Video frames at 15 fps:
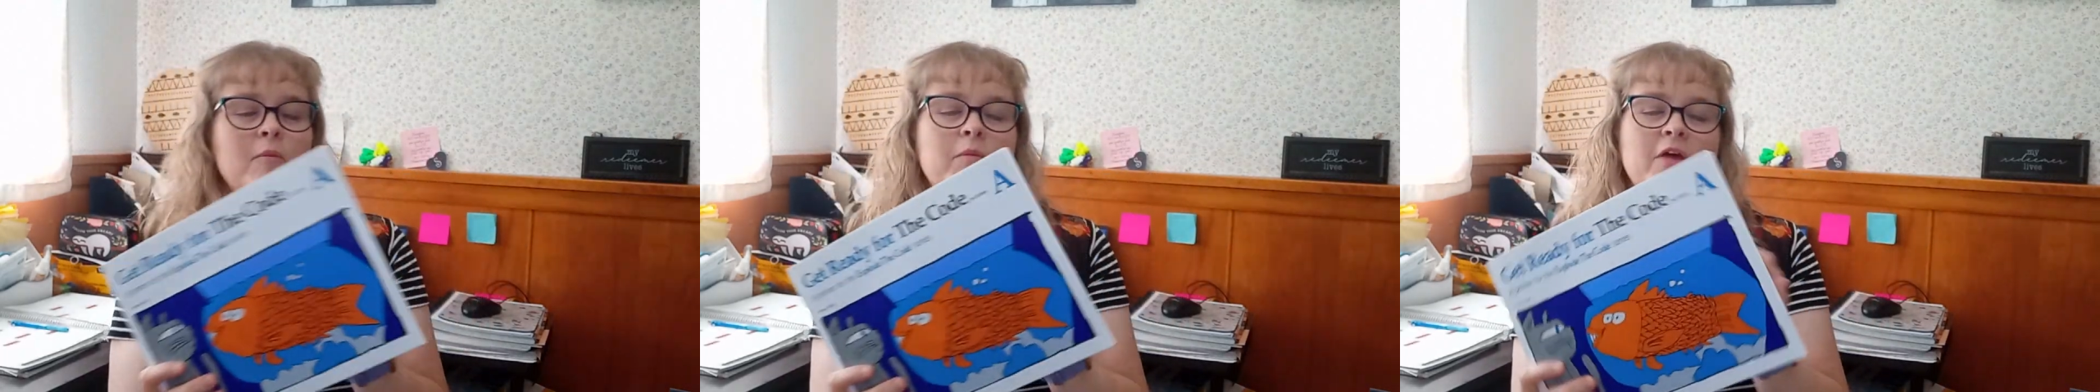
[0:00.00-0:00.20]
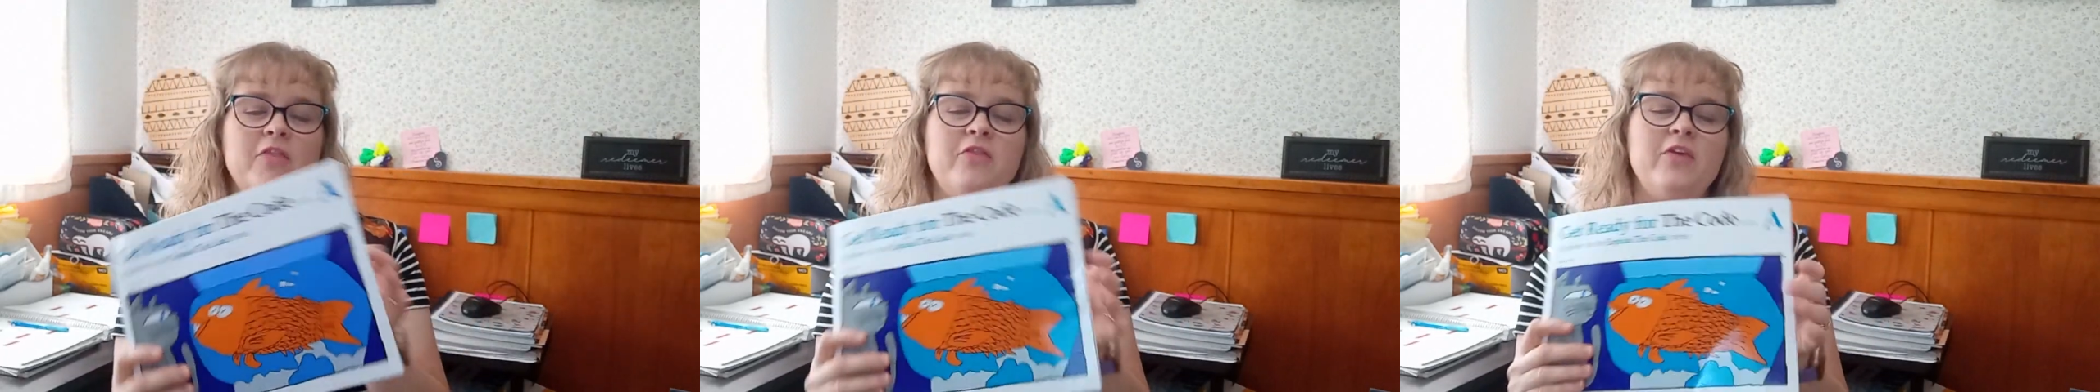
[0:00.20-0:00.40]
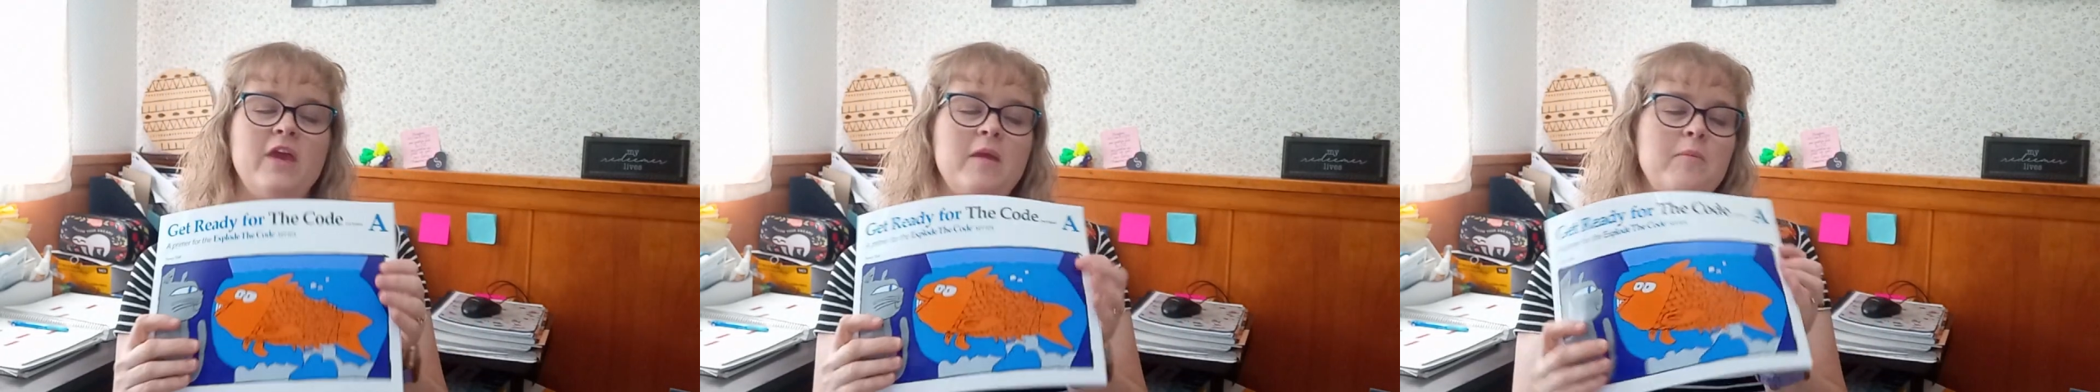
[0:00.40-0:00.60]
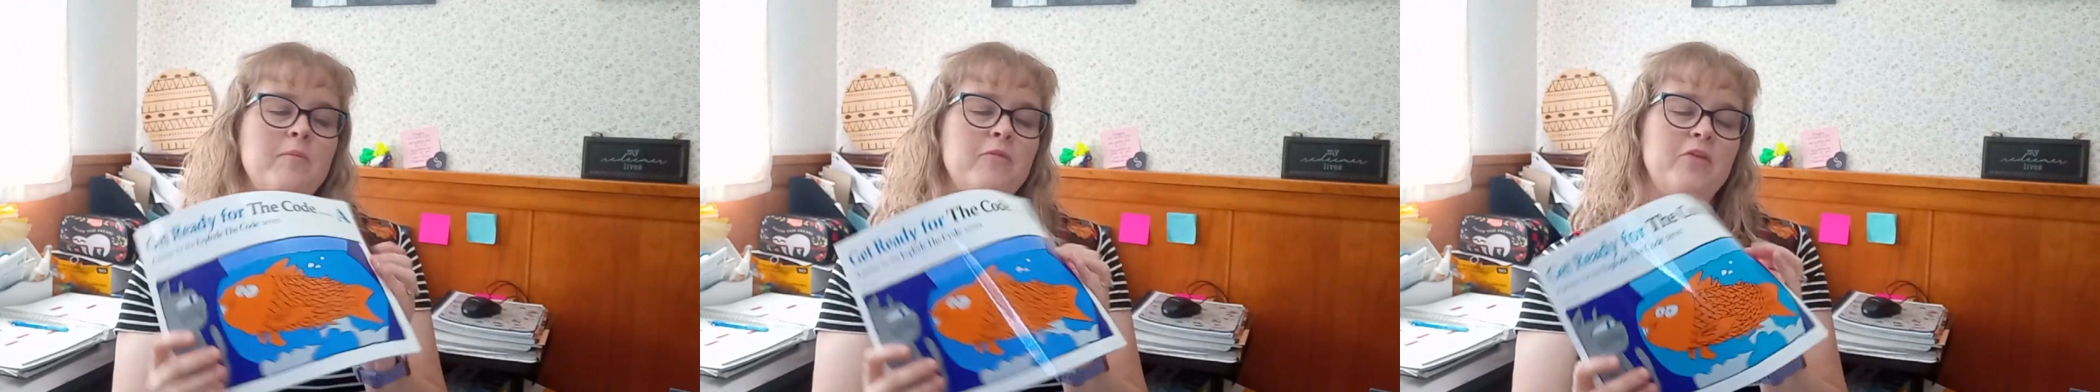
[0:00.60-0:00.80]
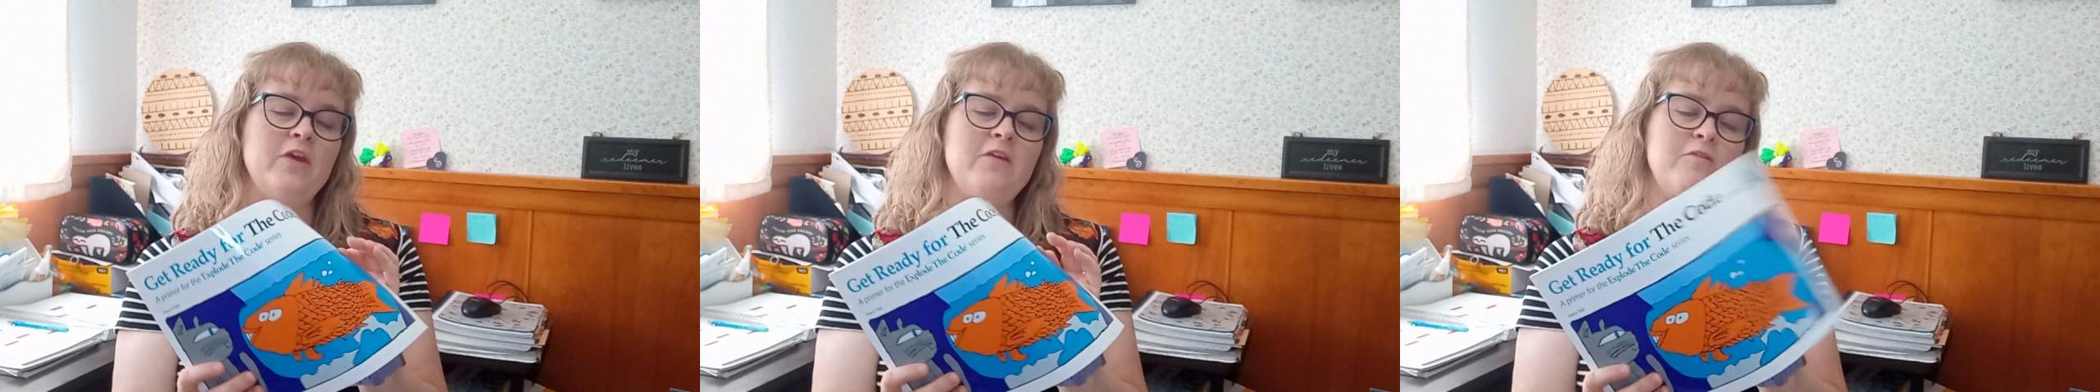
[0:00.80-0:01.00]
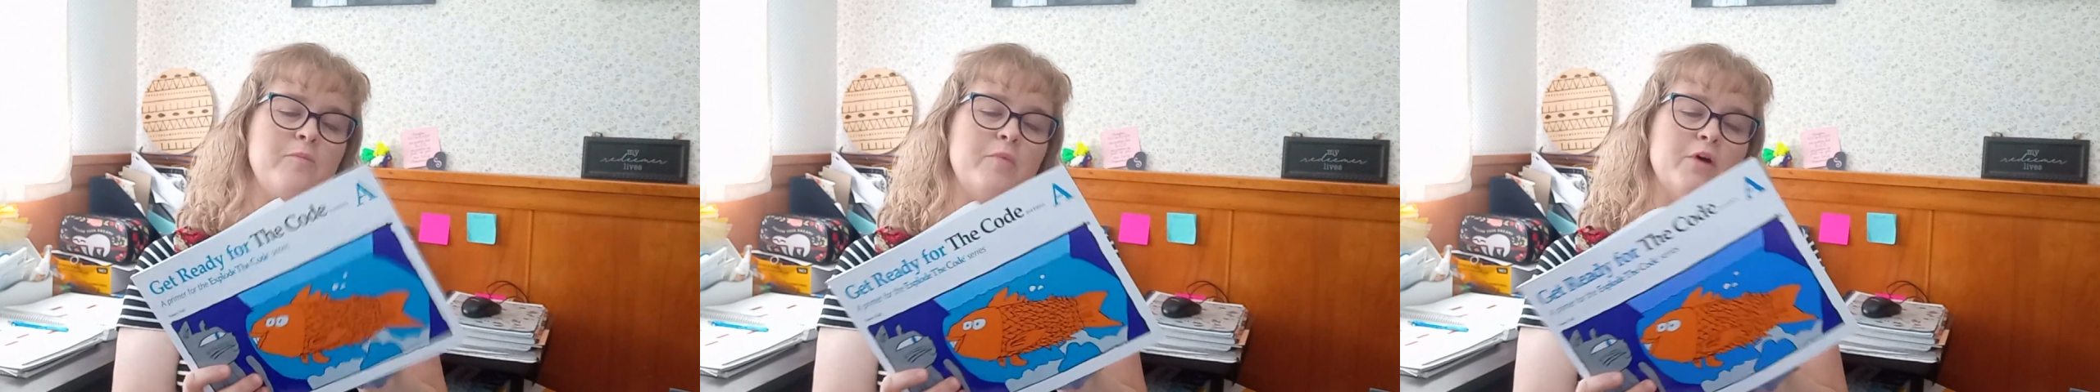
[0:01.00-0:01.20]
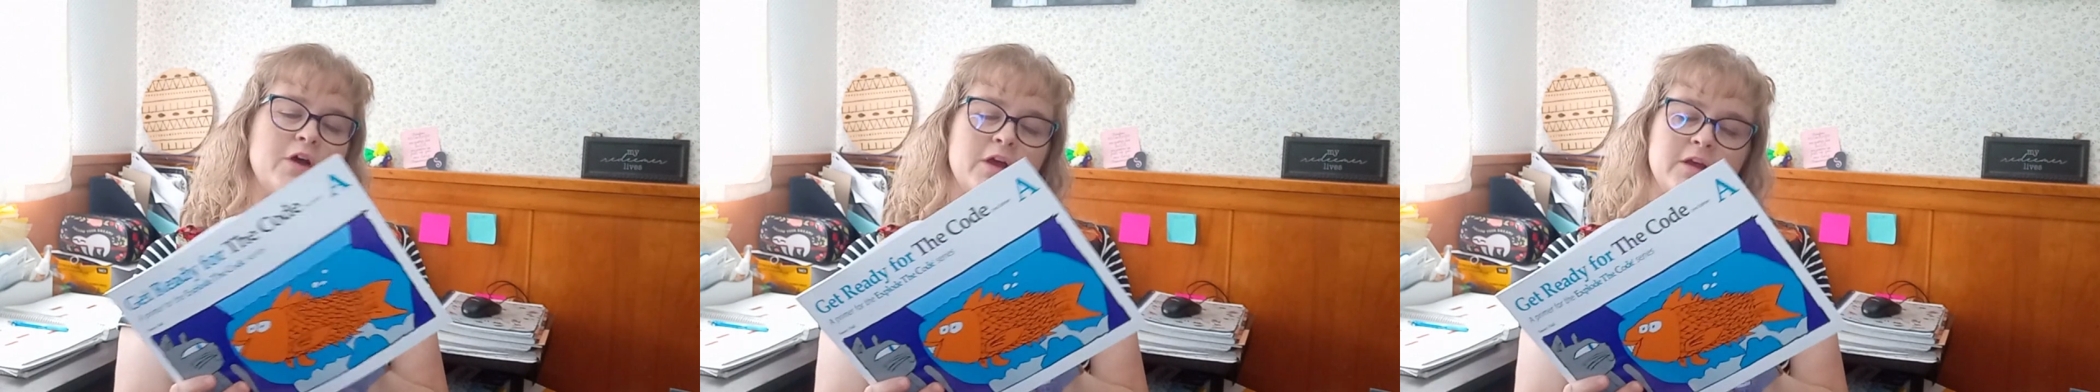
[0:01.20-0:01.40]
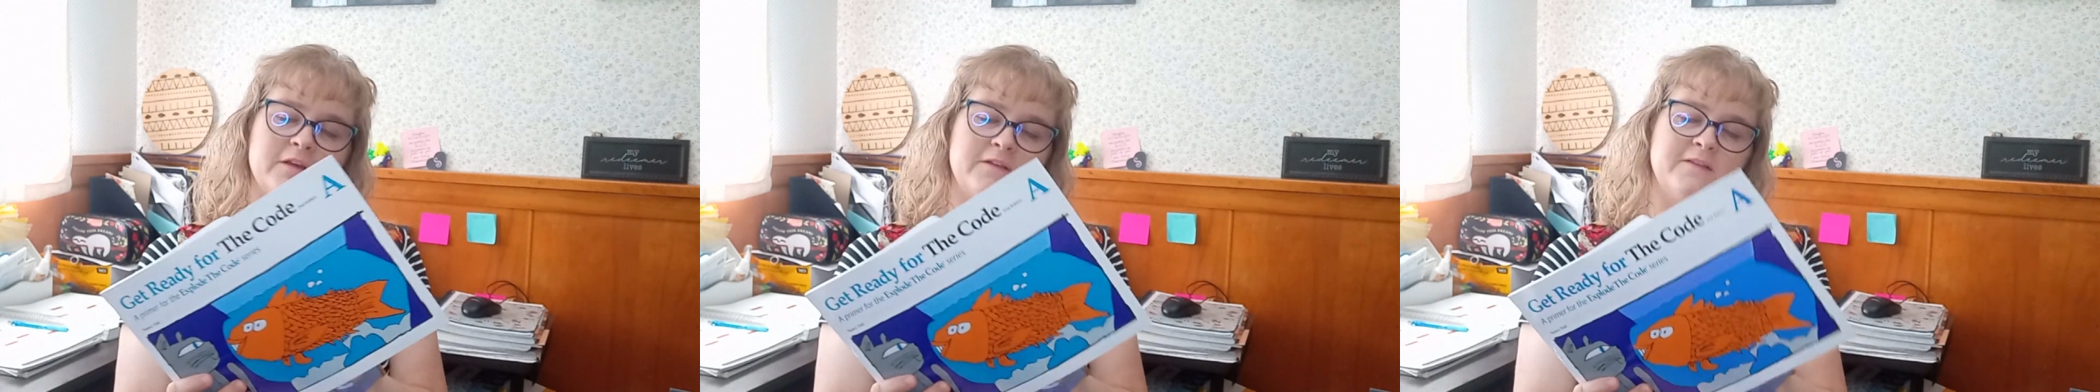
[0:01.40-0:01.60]
But these
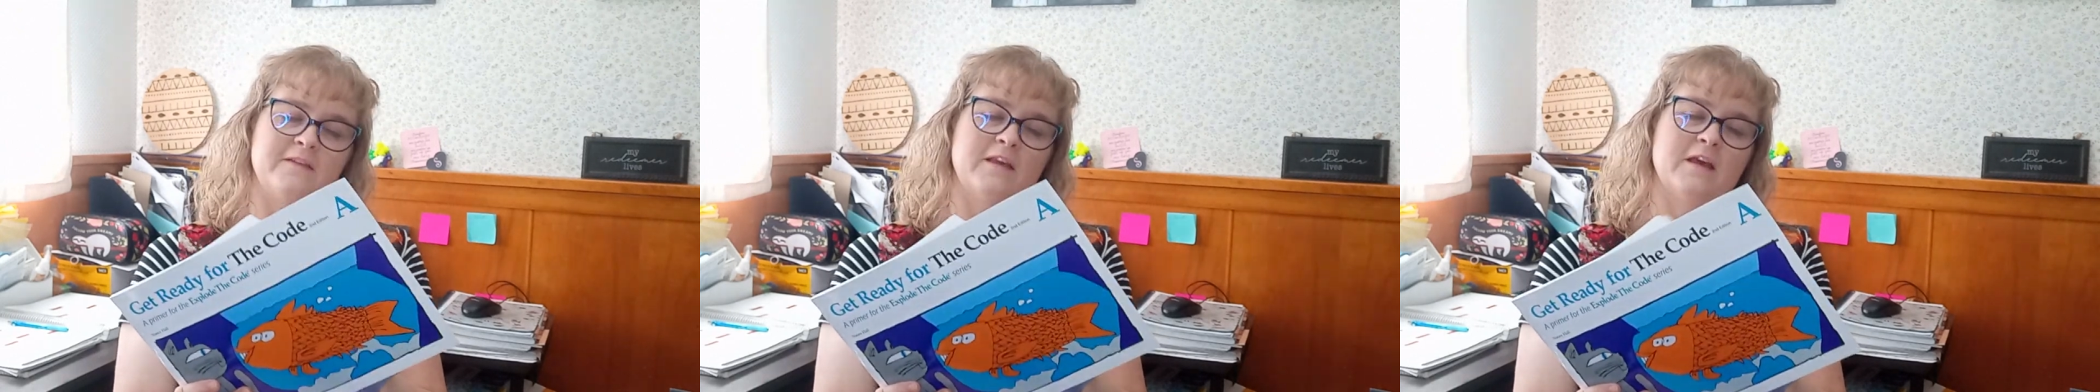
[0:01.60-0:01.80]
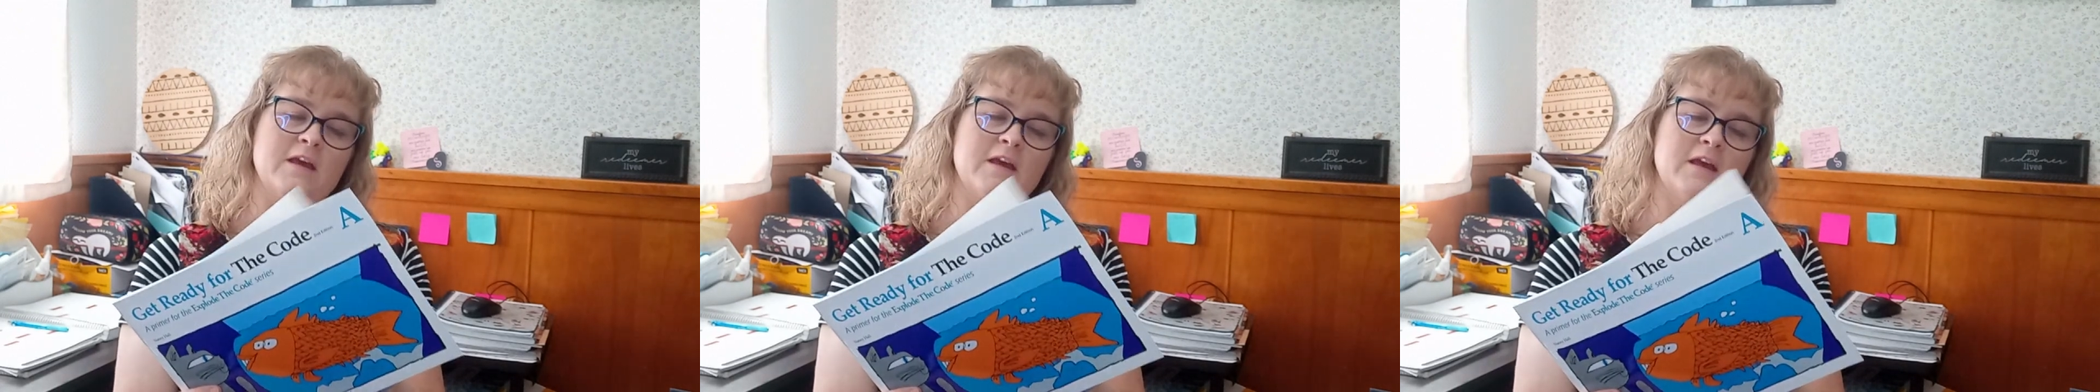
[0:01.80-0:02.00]
books,